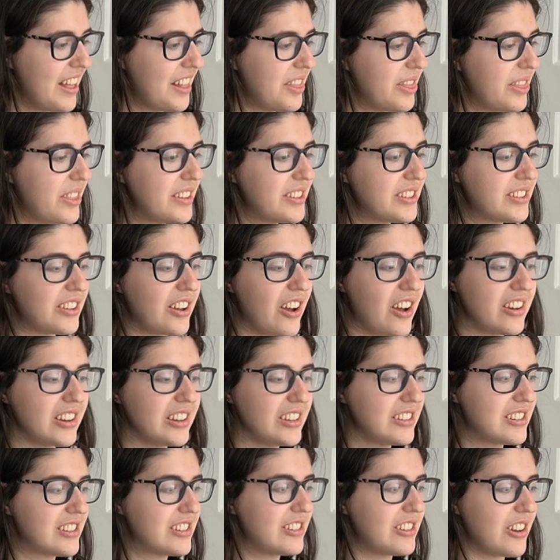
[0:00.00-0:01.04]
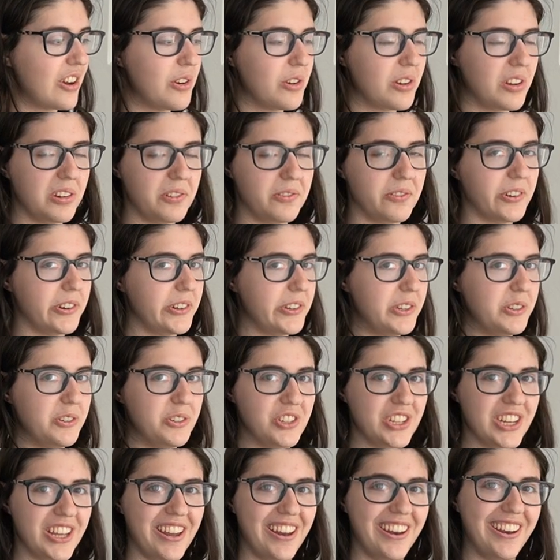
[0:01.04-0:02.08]
This song is so good for
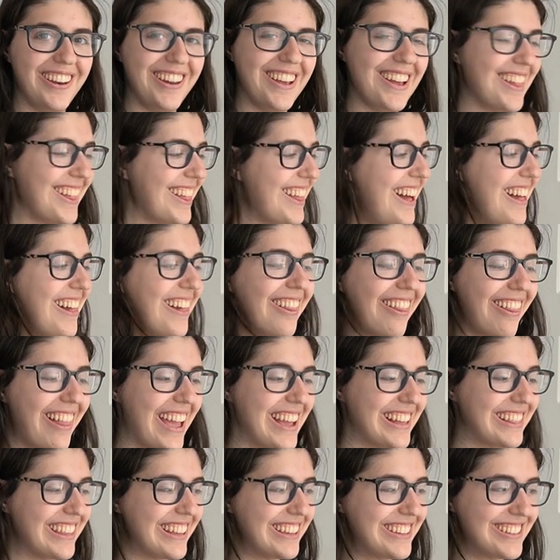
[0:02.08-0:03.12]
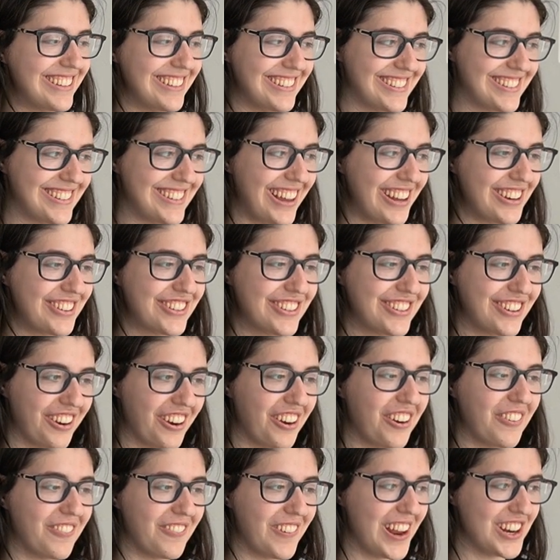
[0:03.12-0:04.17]
Yujin. Like, this is such
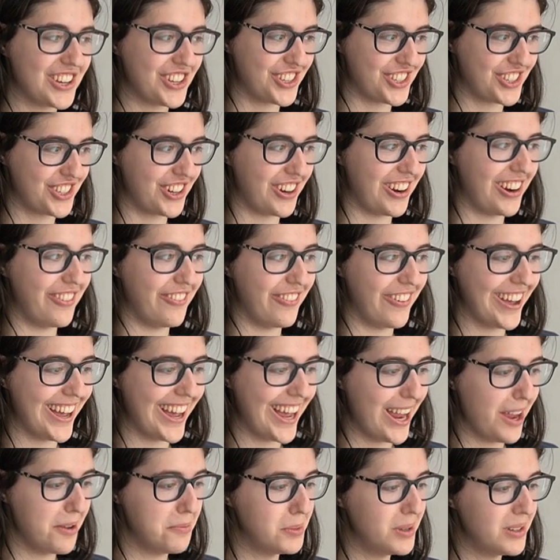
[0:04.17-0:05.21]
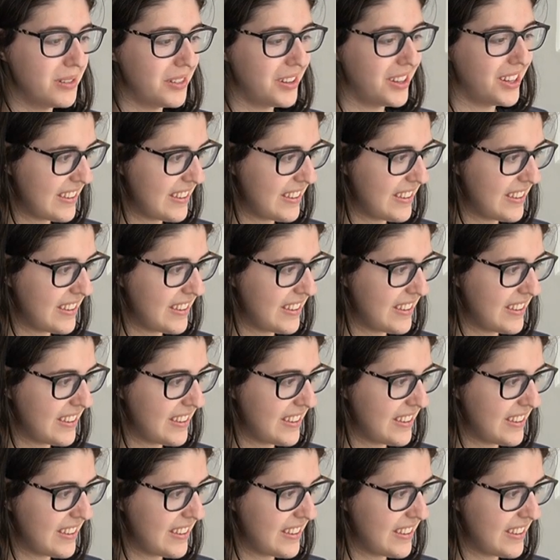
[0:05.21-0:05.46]
her registered vibe.